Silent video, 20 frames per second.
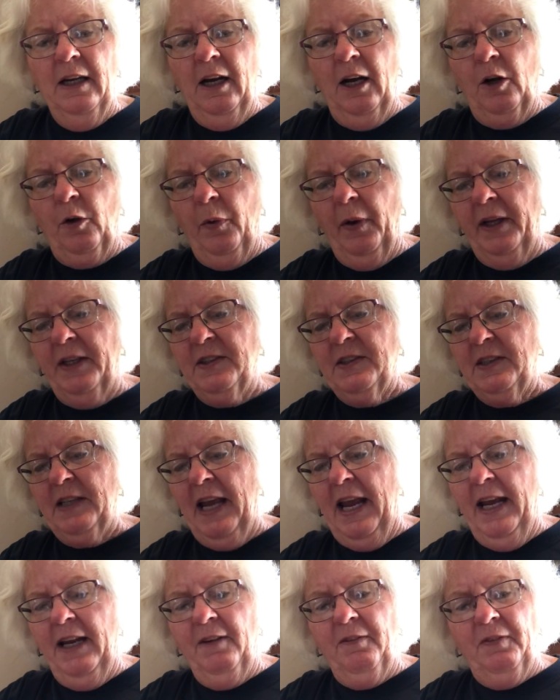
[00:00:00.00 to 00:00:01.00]
A quick
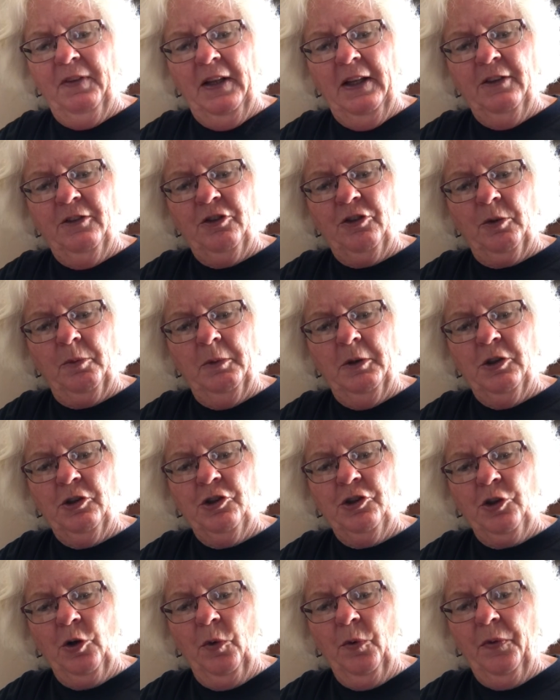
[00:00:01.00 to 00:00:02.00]
scan of the instruments
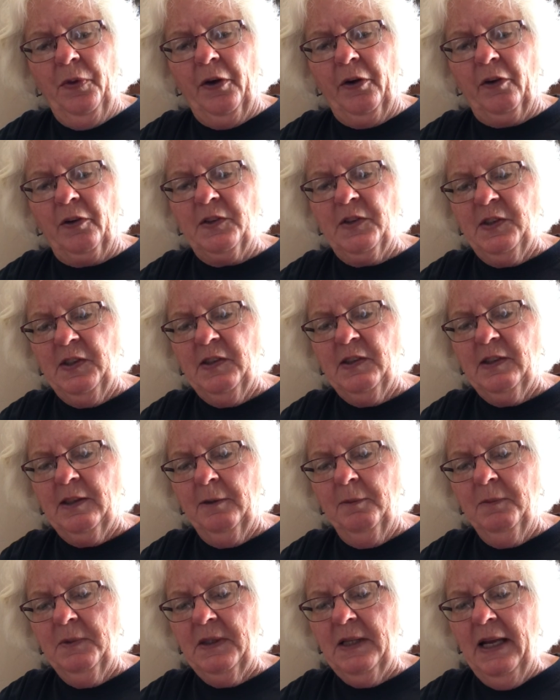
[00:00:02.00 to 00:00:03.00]
showed that our
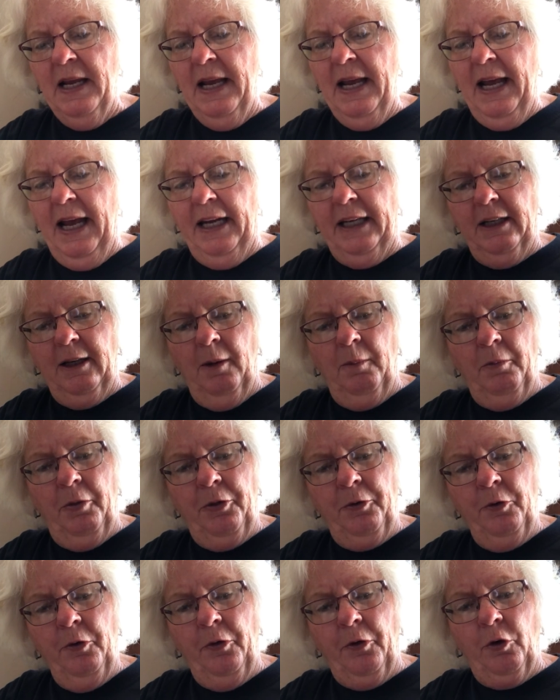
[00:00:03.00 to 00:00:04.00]
systems had come
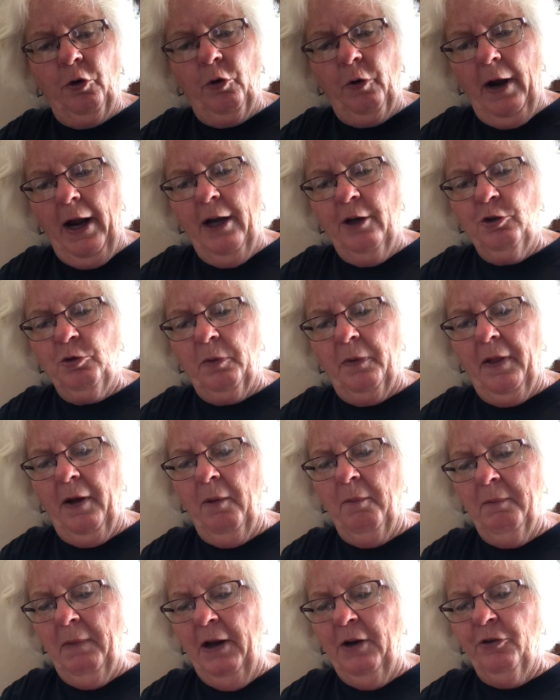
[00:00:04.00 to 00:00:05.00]
through the crash
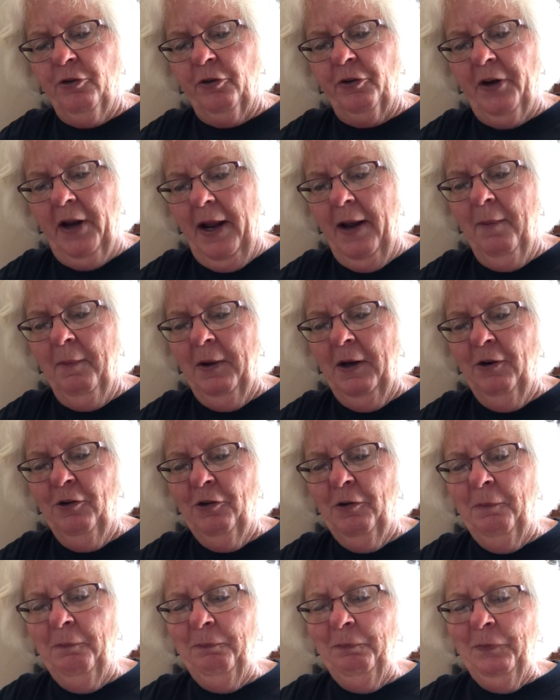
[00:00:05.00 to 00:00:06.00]
without major
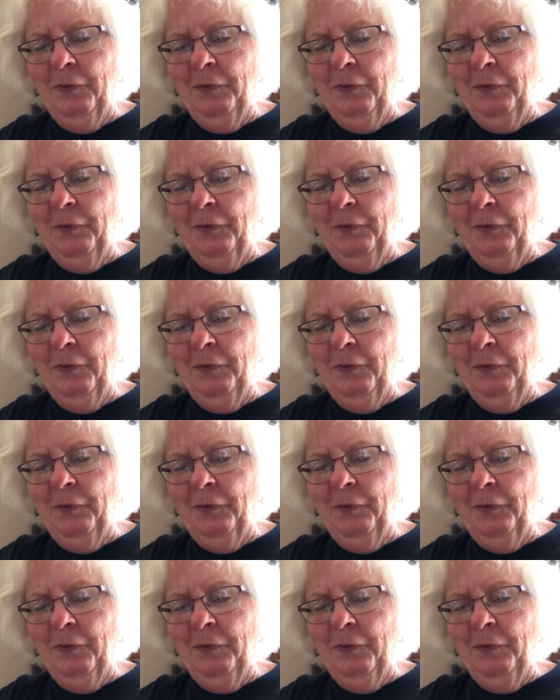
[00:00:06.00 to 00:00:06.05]
damage,